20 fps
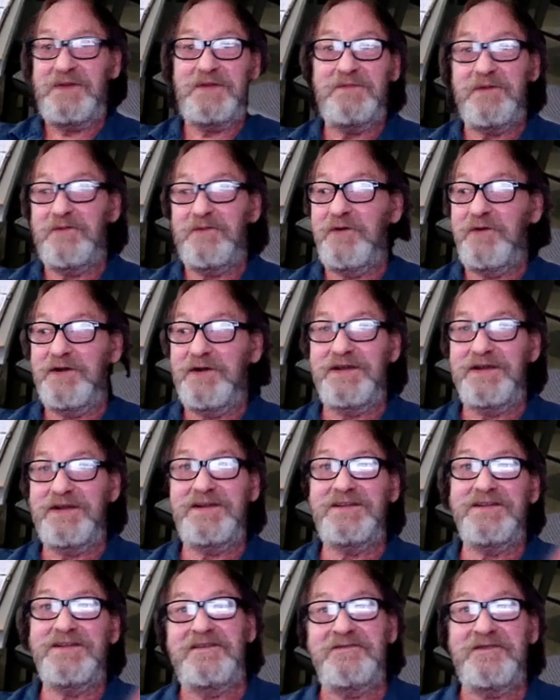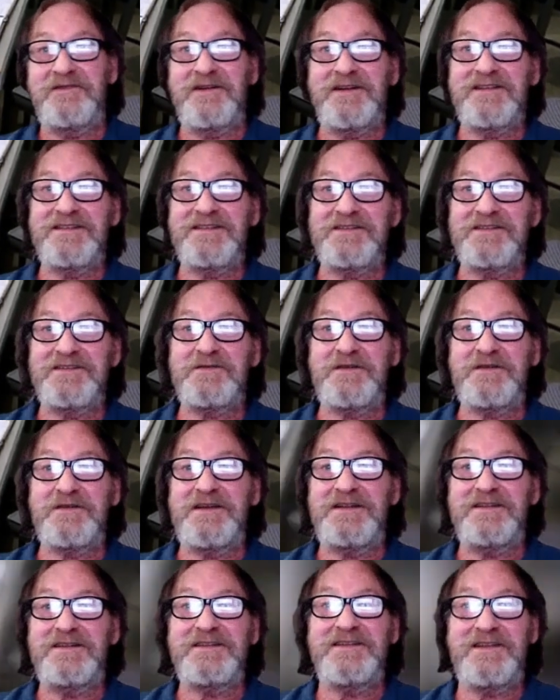people working in front of the
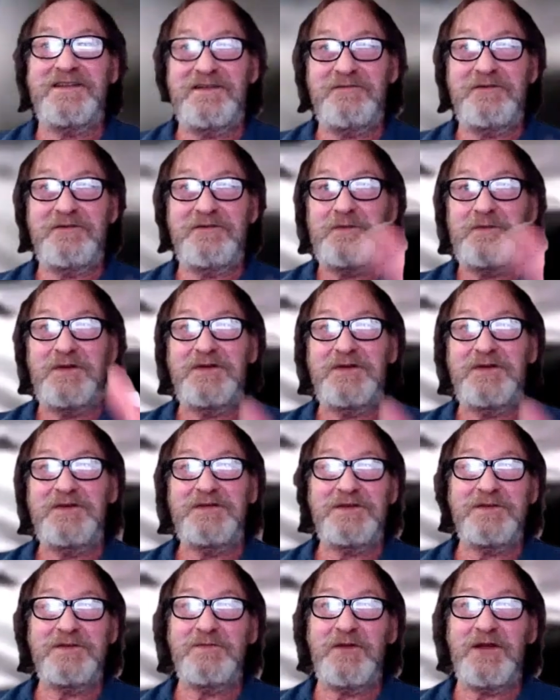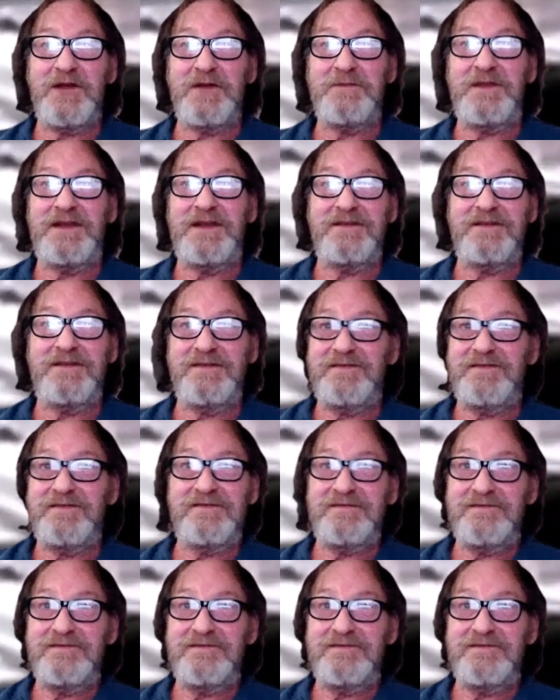screens, and they've reproduced them all. I mean,